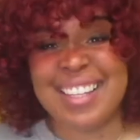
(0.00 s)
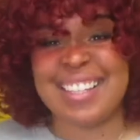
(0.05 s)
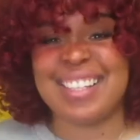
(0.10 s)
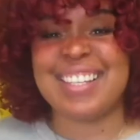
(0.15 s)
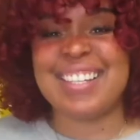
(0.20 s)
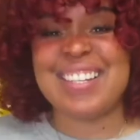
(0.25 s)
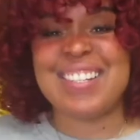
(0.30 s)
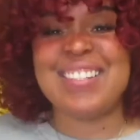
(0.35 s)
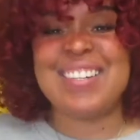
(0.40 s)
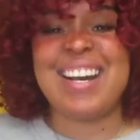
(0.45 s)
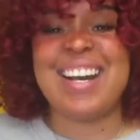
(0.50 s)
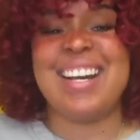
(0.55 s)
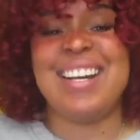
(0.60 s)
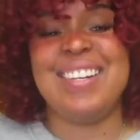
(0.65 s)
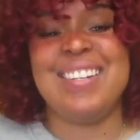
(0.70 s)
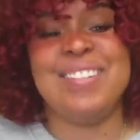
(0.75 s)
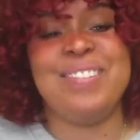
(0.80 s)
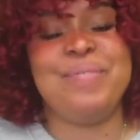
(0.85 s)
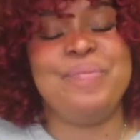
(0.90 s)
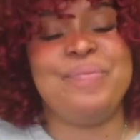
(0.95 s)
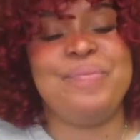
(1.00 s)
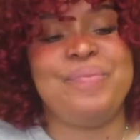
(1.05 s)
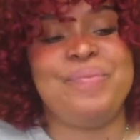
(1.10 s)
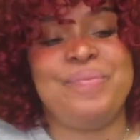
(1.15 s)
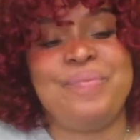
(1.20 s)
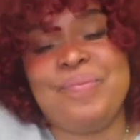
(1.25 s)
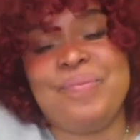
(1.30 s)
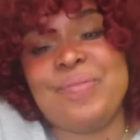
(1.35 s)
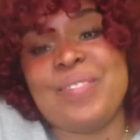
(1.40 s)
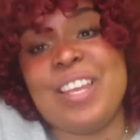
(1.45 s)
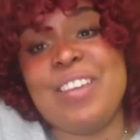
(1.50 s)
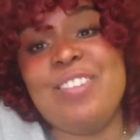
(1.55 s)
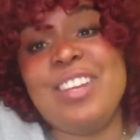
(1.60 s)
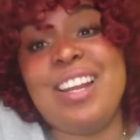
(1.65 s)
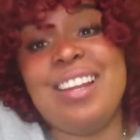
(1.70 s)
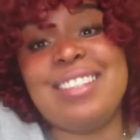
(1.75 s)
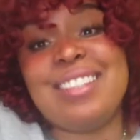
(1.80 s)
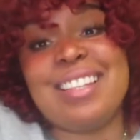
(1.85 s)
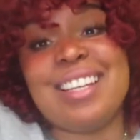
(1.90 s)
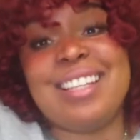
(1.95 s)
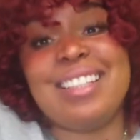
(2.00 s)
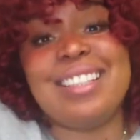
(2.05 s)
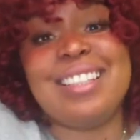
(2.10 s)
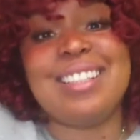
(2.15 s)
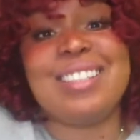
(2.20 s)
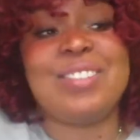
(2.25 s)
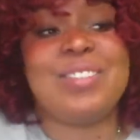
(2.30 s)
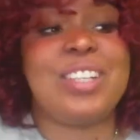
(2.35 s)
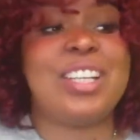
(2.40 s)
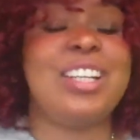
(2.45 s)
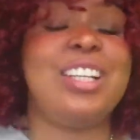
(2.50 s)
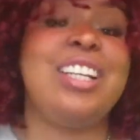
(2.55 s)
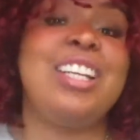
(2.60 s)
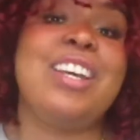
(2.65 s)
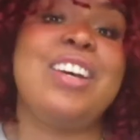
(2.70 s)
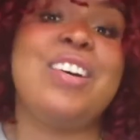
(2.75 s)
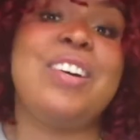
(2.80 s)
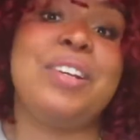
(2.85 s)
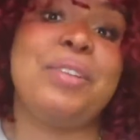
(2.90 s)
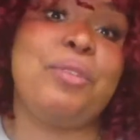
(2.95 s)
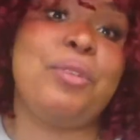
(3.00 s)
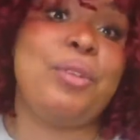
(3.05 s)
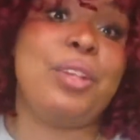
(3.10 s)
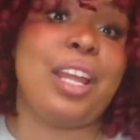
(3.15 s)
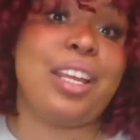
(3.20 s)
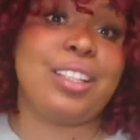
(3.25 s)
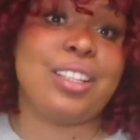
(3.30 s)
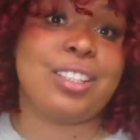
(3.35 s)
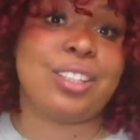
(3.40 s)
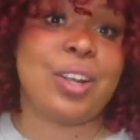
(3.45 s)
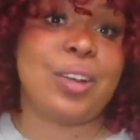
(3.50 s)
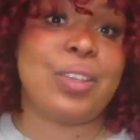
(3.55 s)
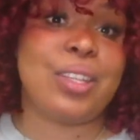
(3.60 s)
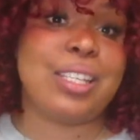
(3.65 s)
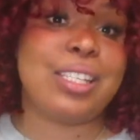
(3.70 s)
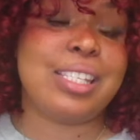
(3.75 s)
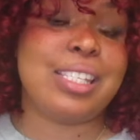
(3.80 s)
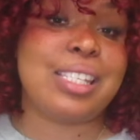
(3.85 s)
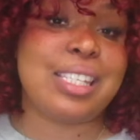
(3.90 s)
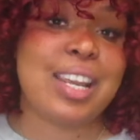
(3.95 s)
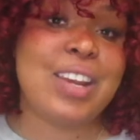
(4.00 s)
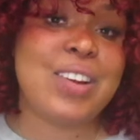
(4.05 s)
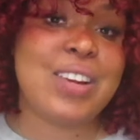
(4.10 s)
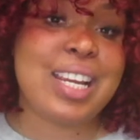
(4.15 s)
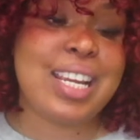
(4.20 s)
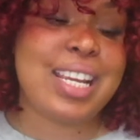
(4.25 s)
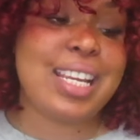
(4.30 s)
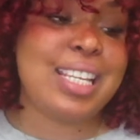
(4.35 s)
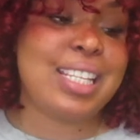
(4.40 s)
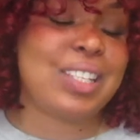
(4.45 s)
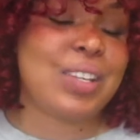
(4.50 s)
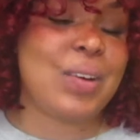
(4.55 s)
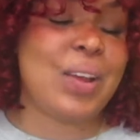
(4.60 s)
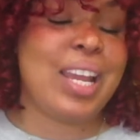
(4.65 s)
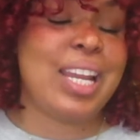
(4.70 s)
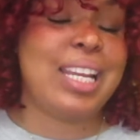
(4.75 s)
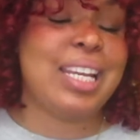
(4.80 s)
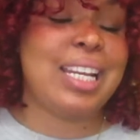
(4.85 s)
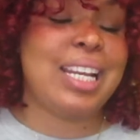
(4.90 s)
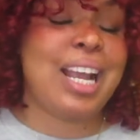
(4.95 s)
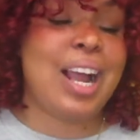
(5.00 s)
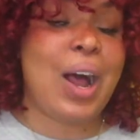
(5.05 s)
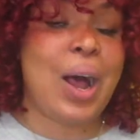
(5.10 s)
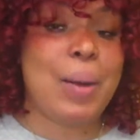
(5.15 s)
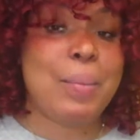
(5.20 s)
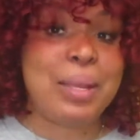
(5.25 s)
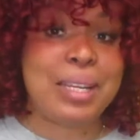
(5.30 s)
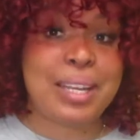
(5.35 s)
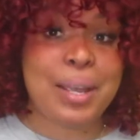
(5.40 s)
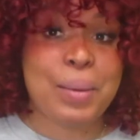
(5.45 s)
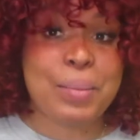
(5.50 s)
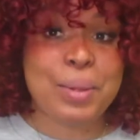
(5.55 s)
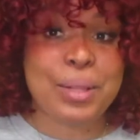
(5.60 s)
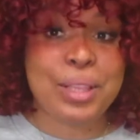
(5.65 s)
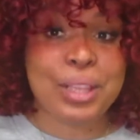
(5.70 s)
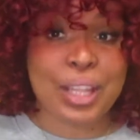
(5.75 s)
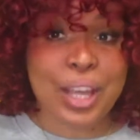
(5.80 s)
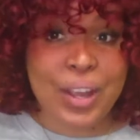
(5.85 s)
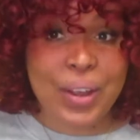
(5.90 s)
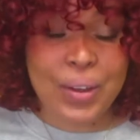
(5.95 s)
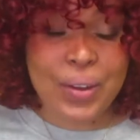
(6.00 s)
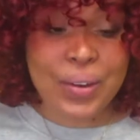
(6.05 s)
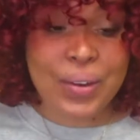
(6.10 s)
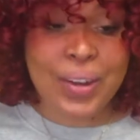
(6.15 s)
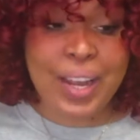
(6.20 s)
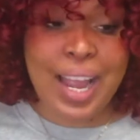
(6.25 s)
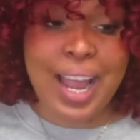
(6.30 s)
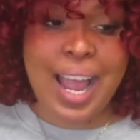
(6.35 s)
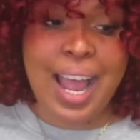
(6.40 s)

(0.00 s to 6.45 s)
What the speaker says: So if you guys like this video and if you'd like to start this series, go ahead and comment down below.